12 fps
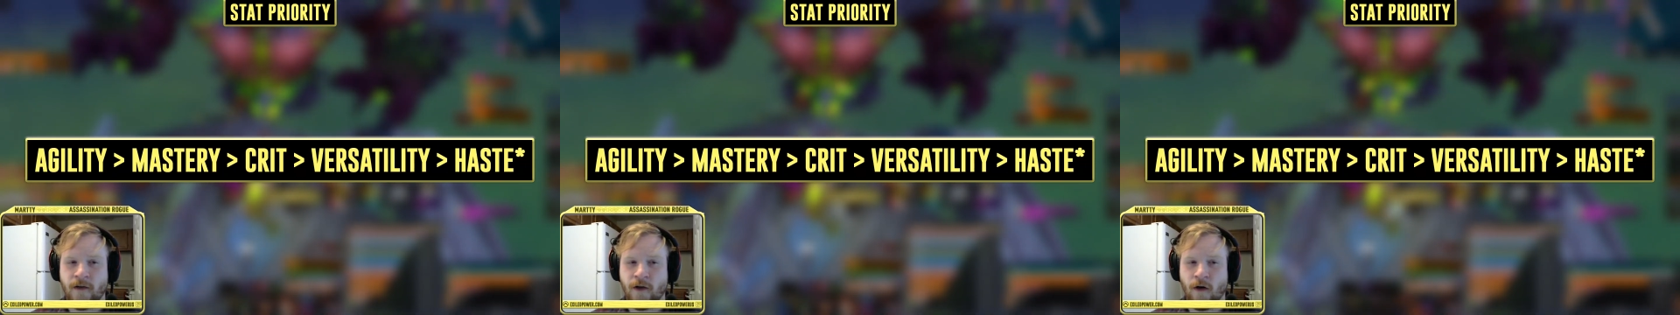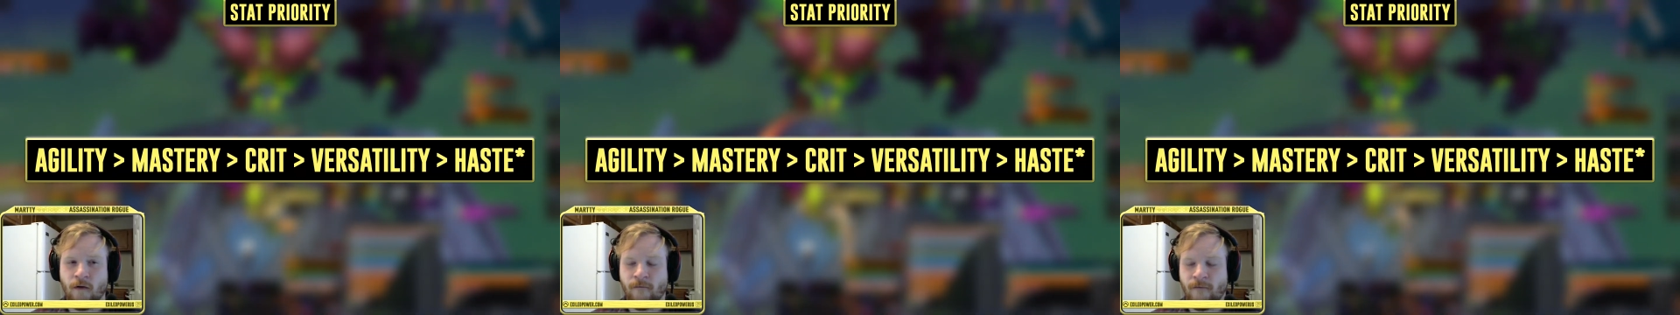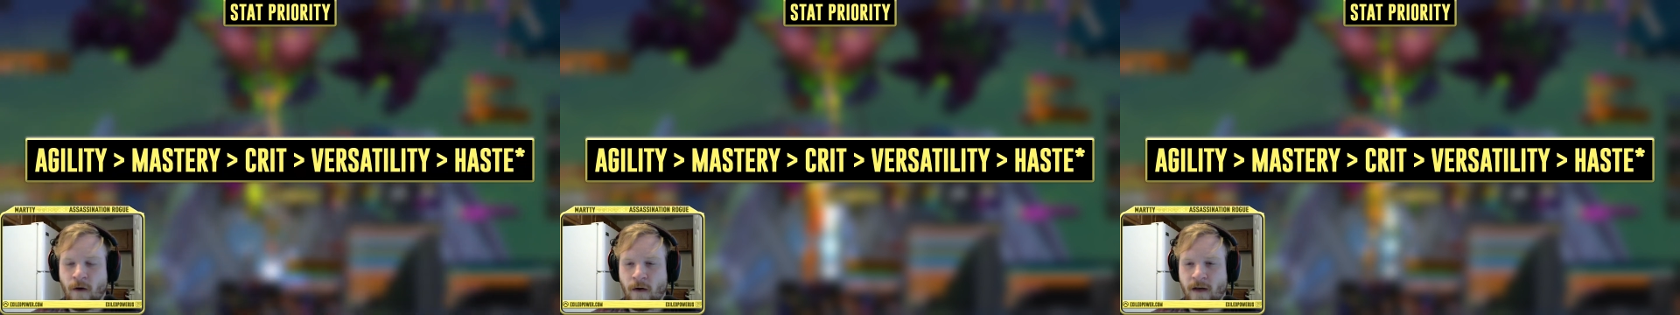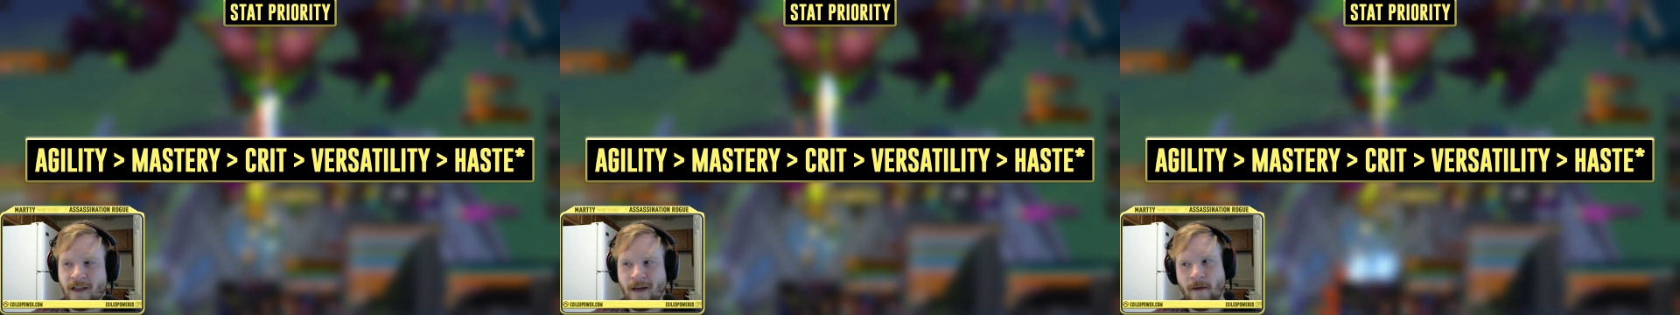Don't
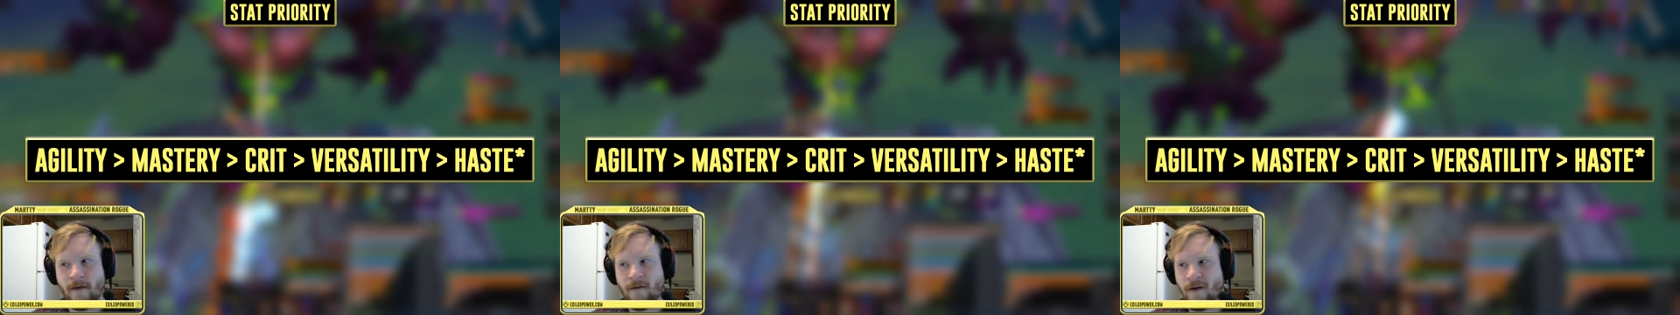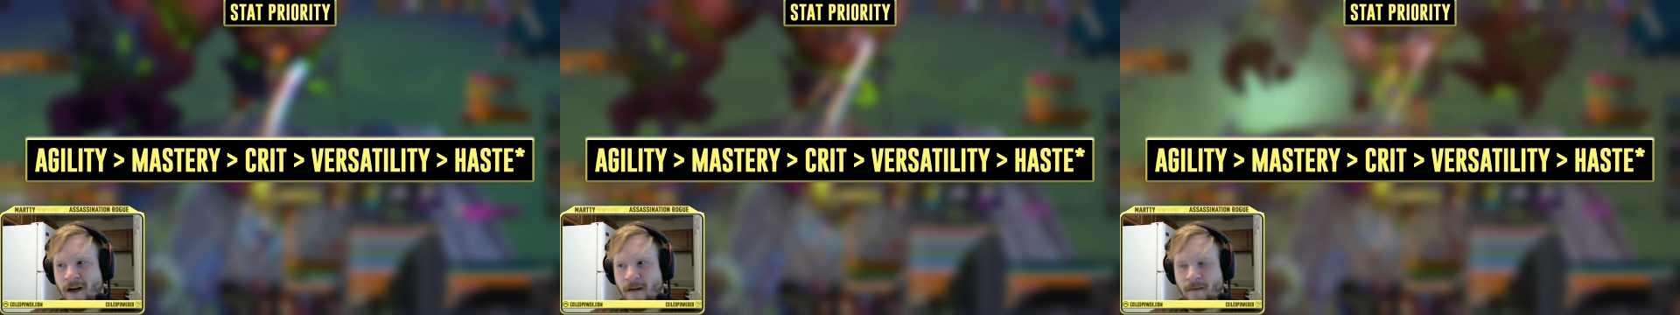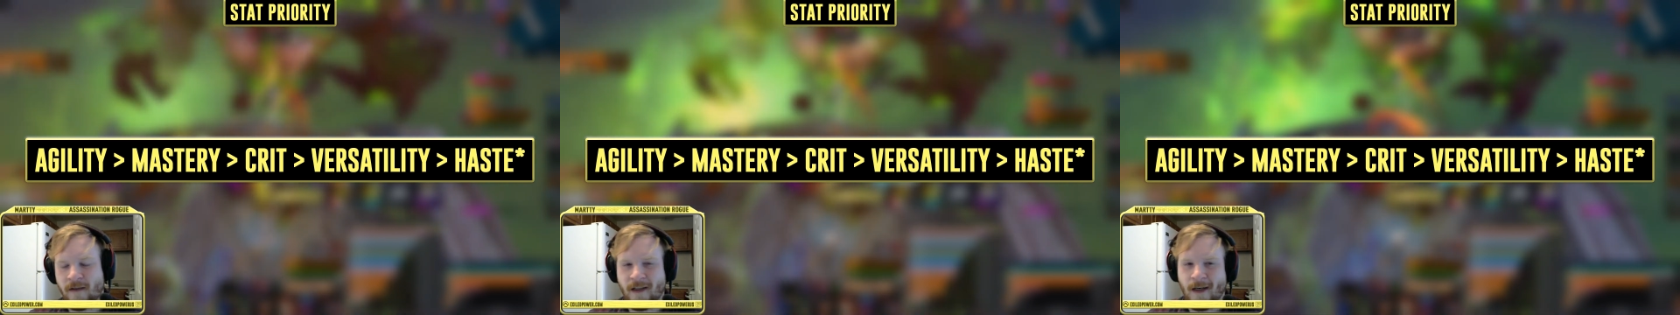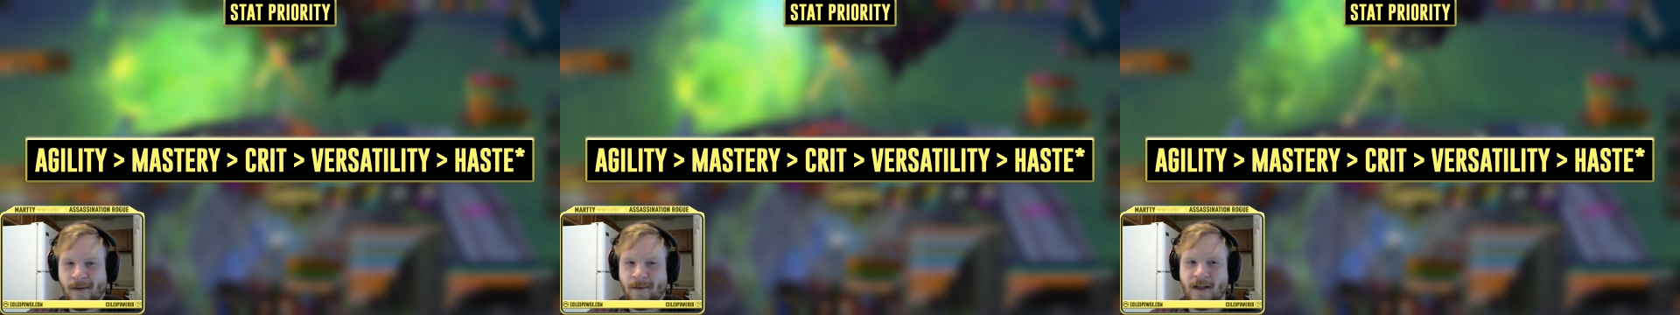focus it, but if you end up with
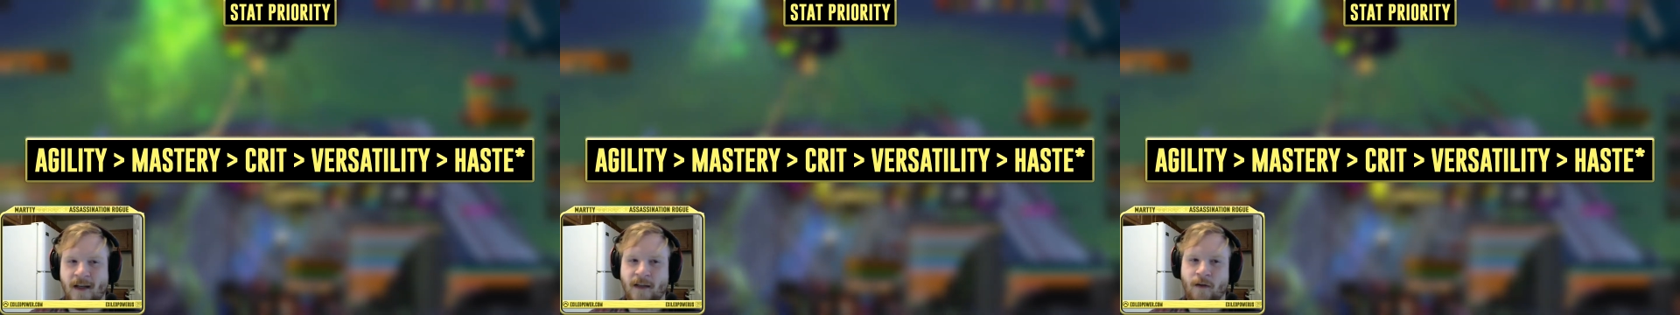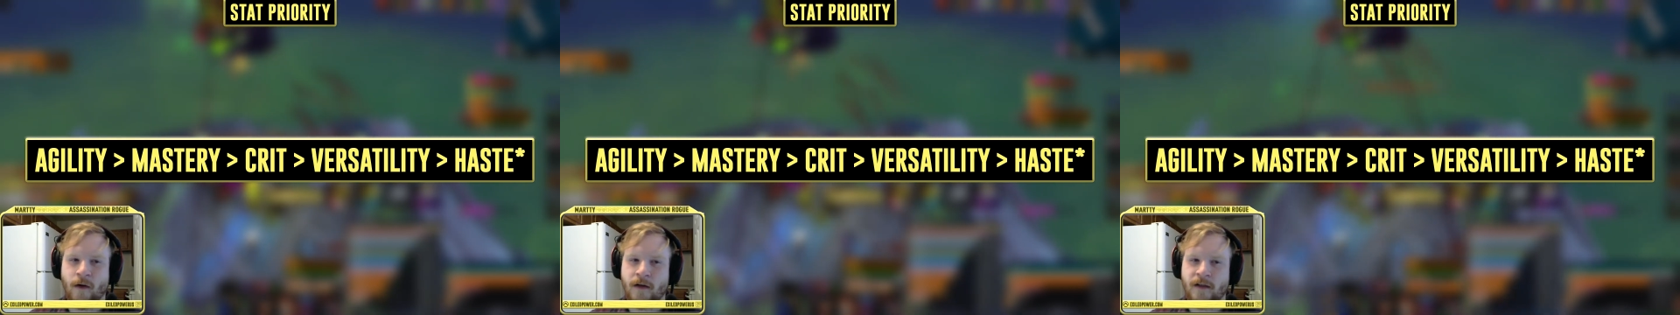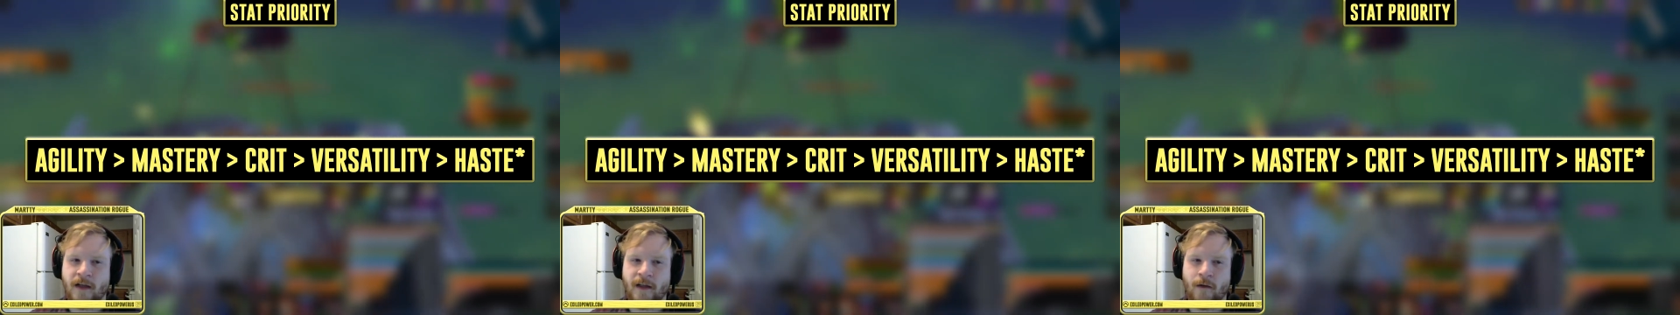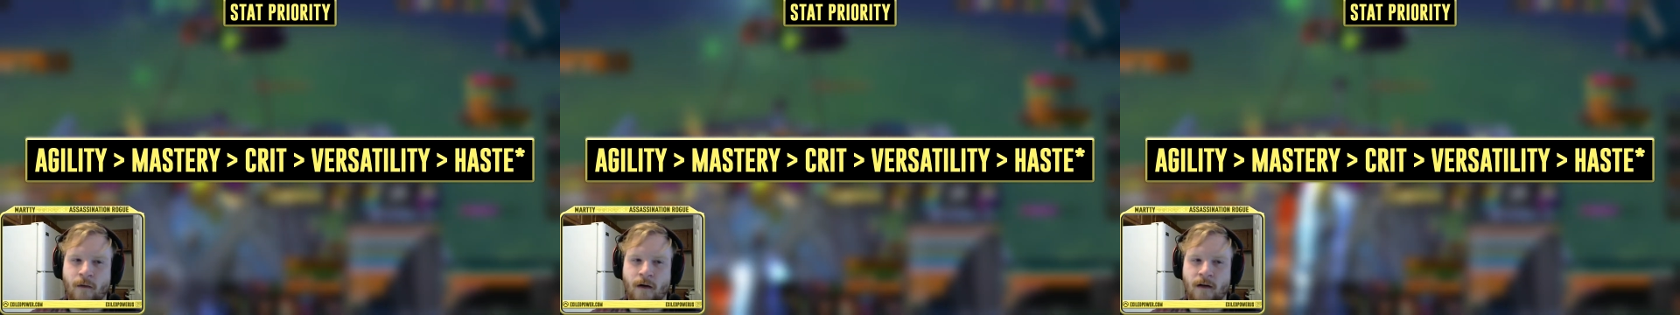some, it's not the worst thing in
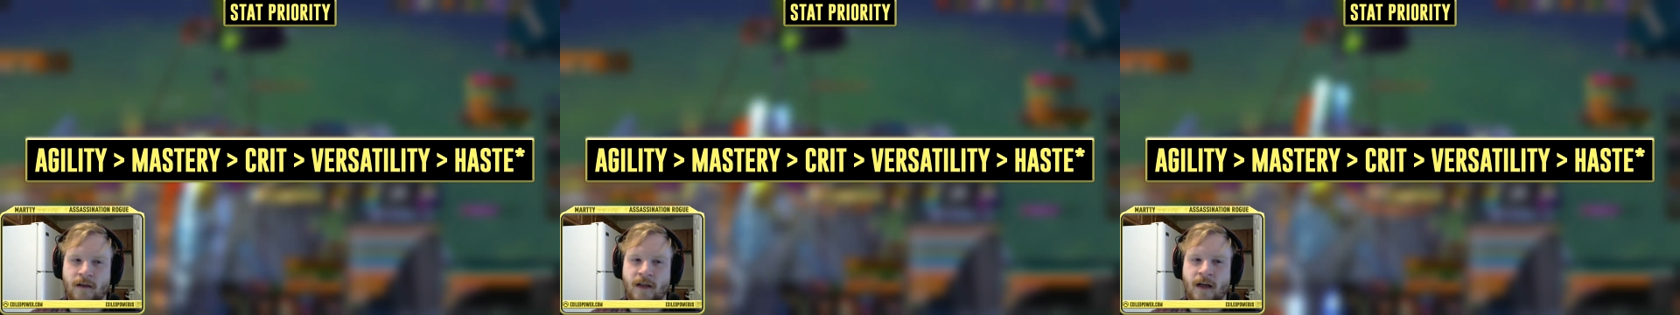the world.